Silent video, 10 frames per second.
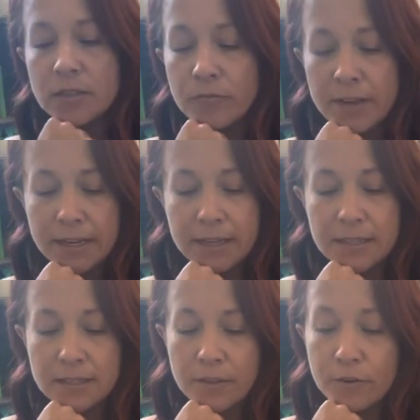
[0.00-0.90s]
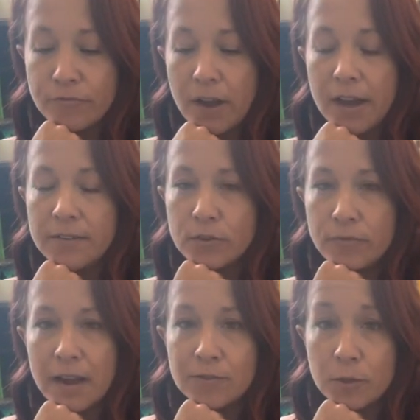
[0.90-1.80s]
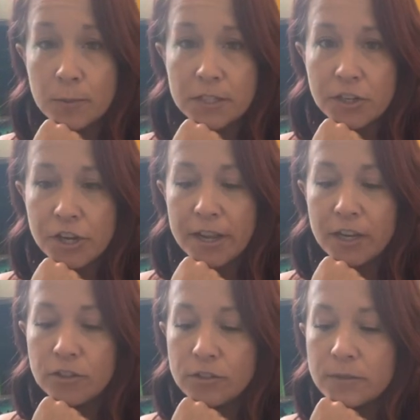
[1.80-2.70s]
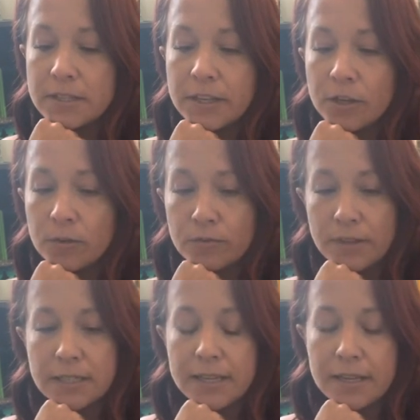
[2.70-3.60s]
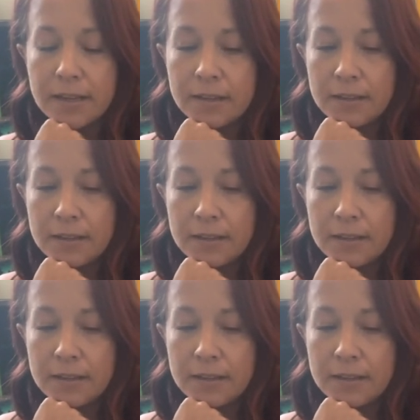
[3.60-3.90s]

of, and again, it's another 5. So 5s represent change. So it's like you're reflecting.